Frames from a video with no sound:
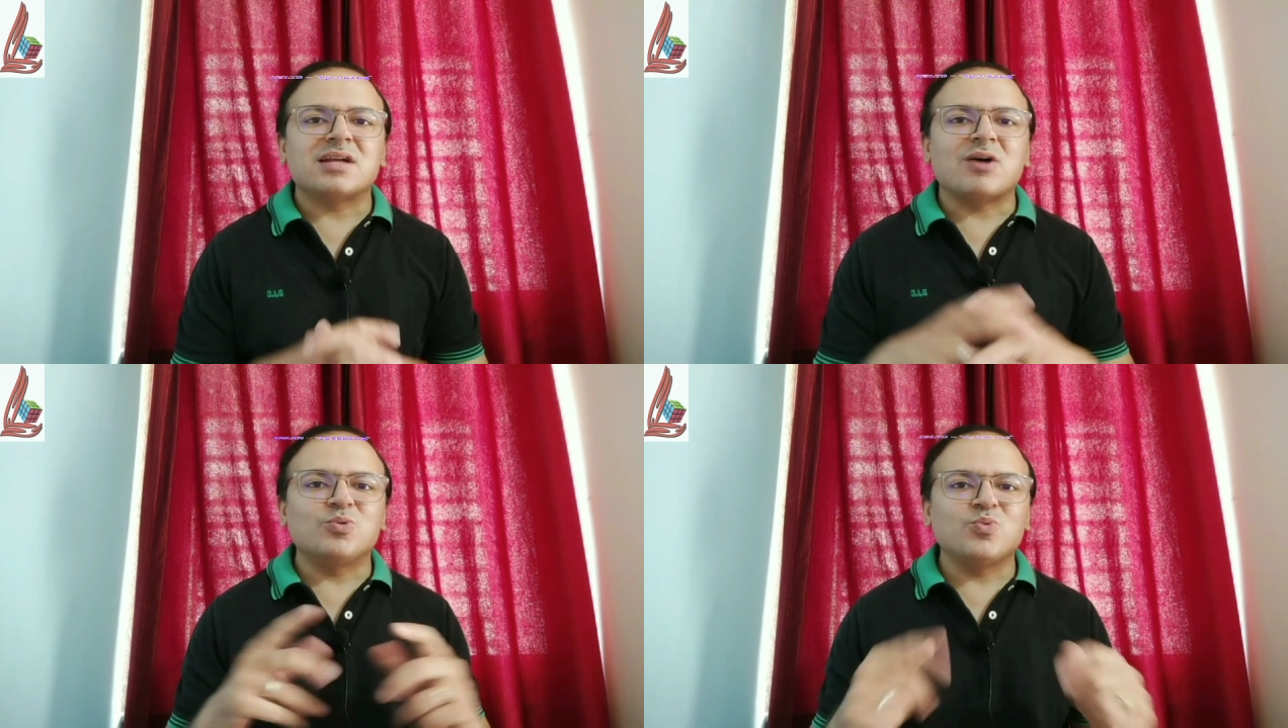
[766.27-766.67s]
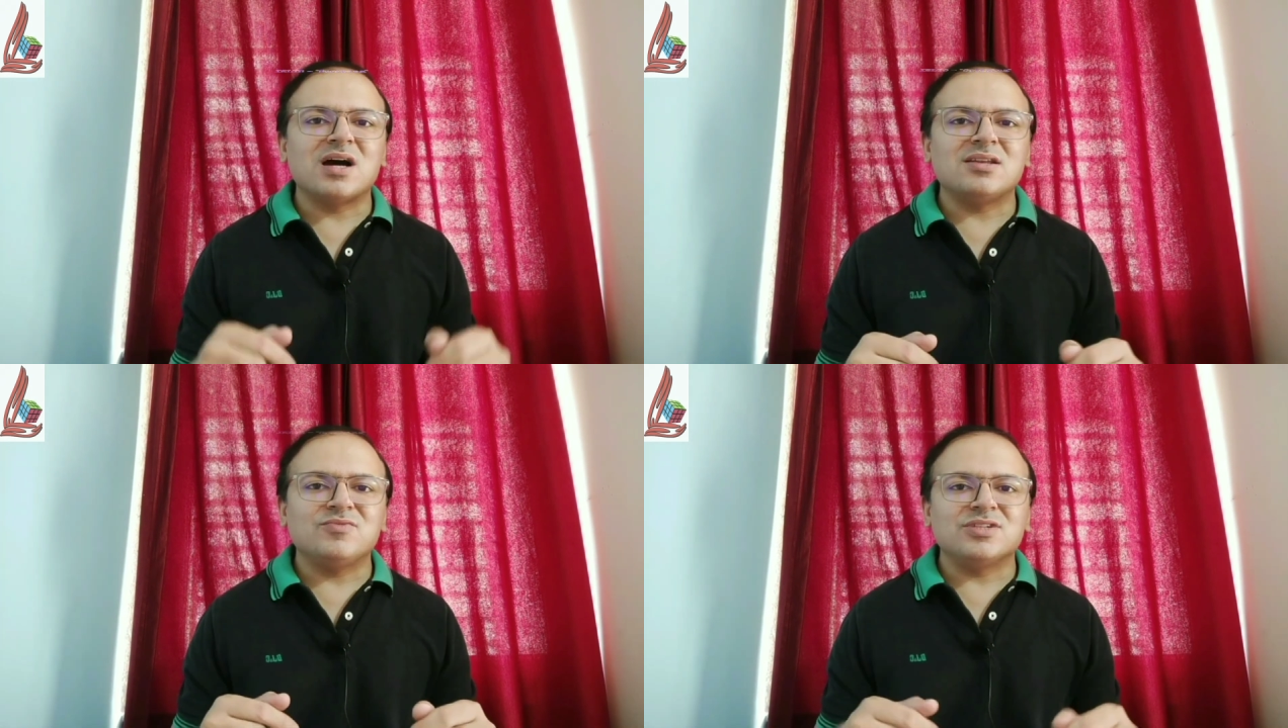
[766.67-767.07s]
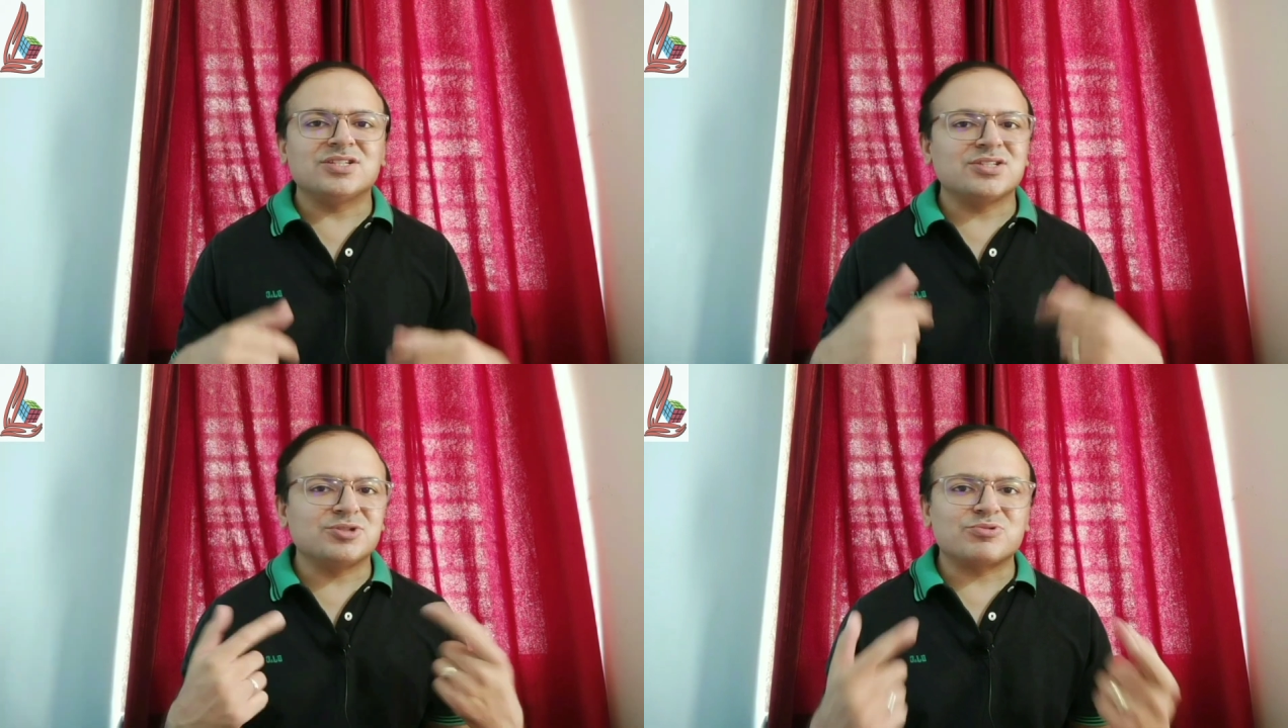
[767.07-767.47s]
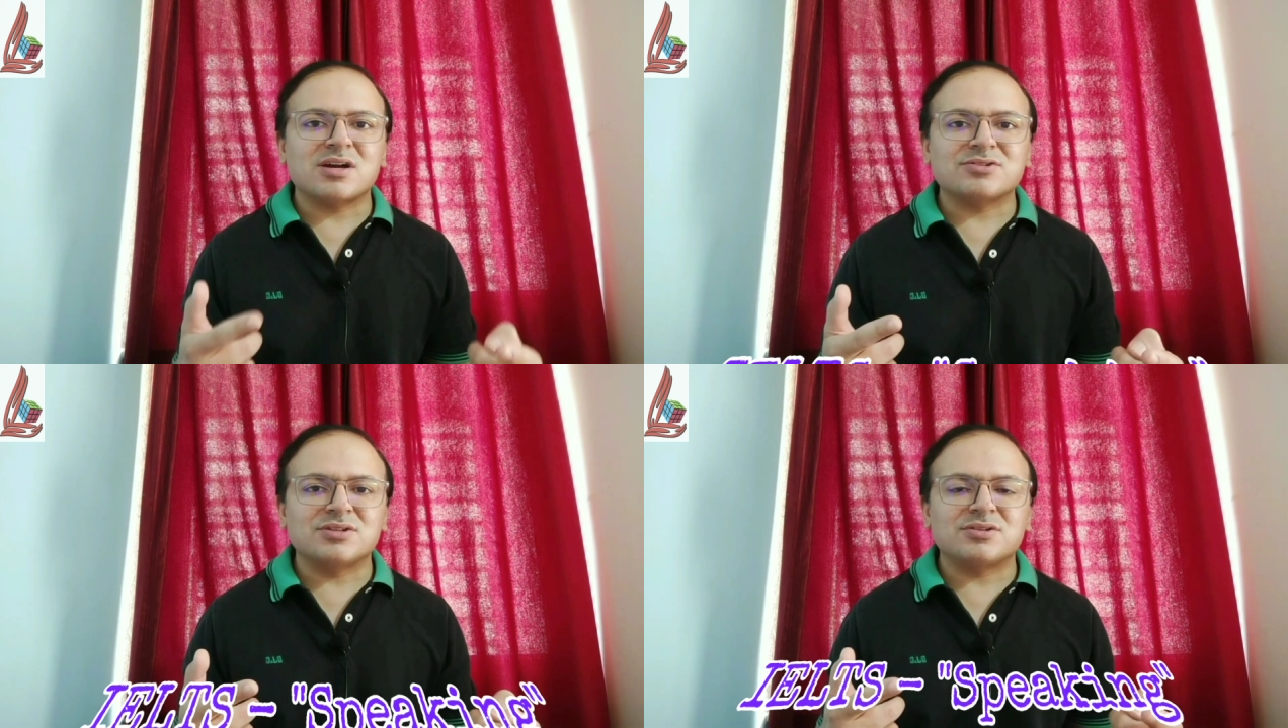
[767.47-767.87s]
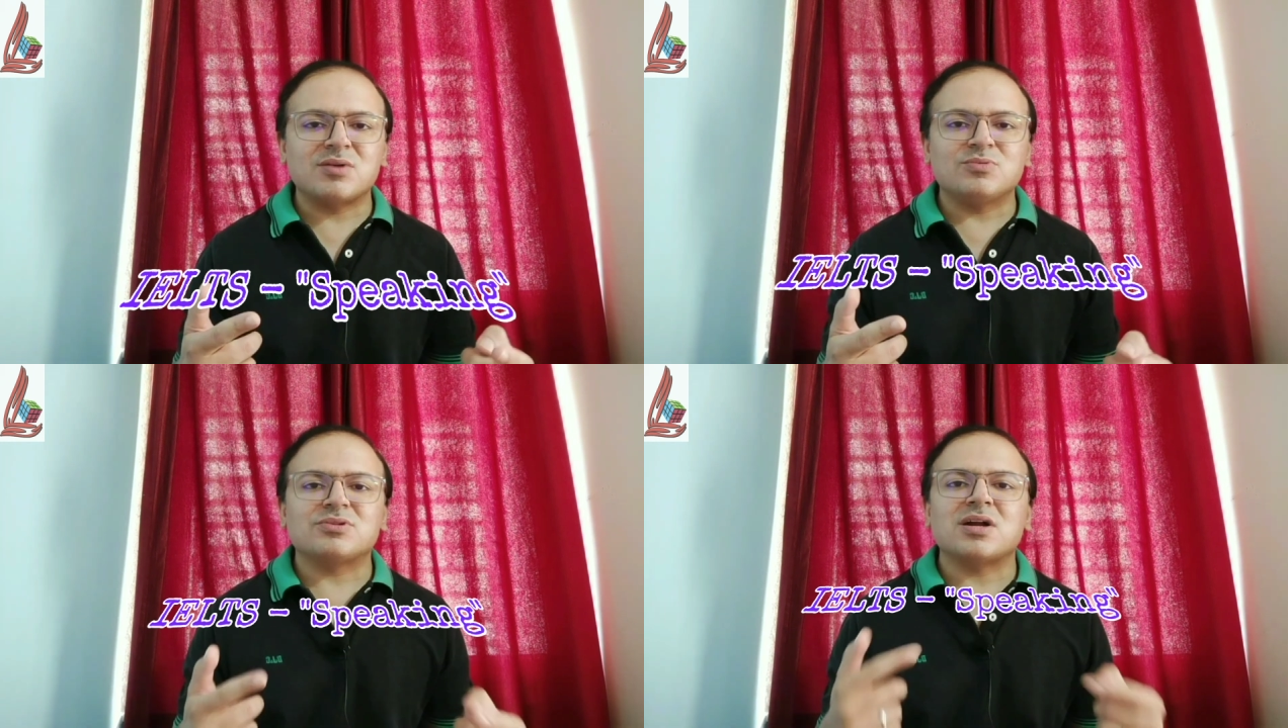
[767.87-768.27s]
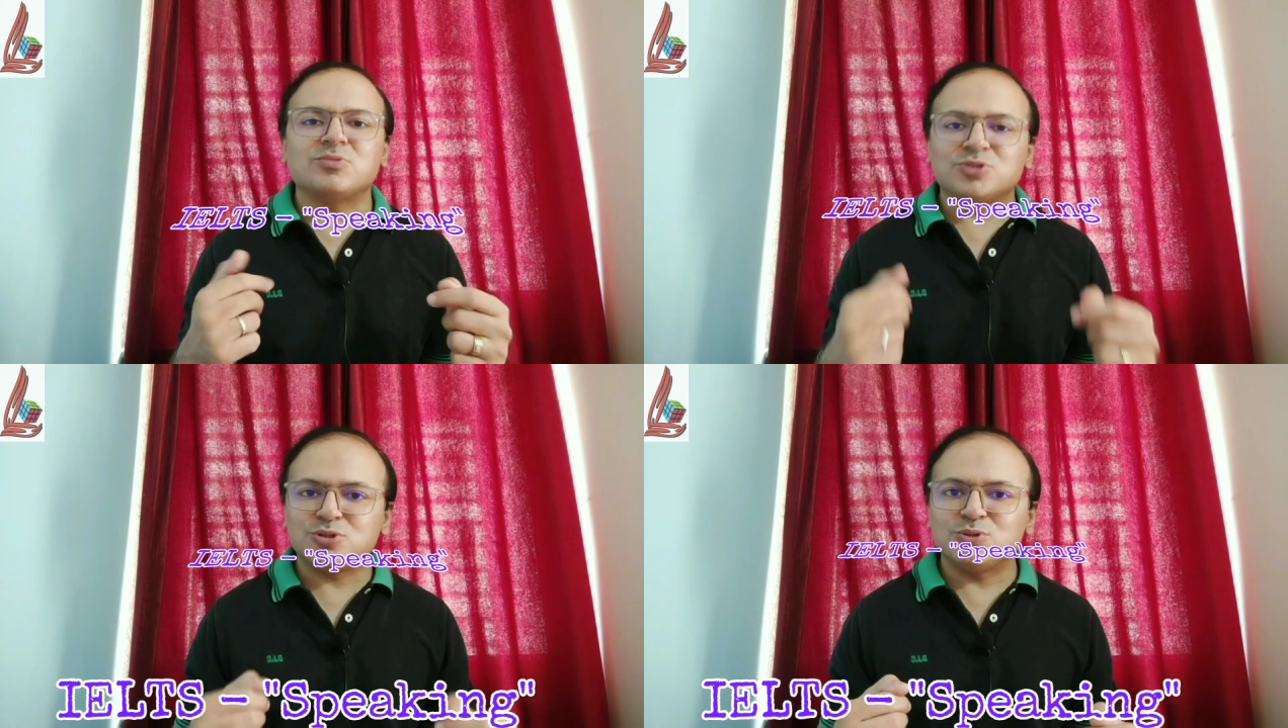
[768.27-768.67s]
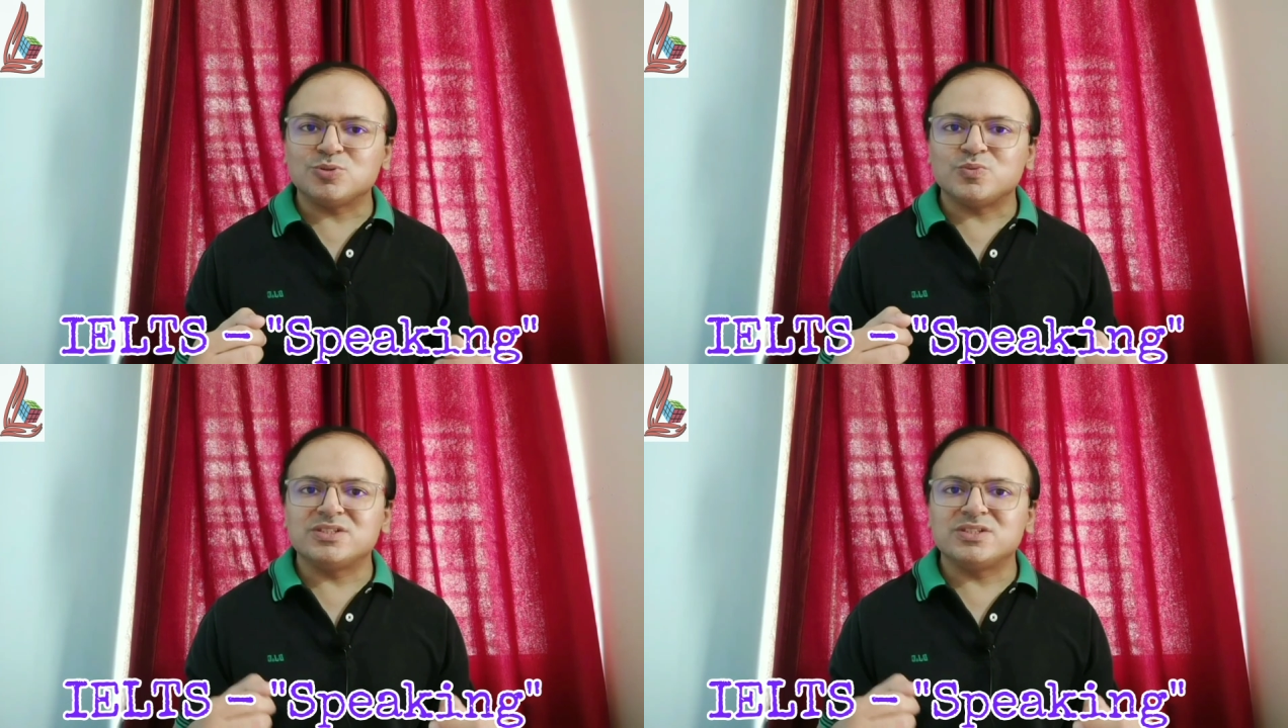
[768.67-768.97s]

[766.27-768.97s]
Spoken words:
Round 1, which is introduction round, round 2,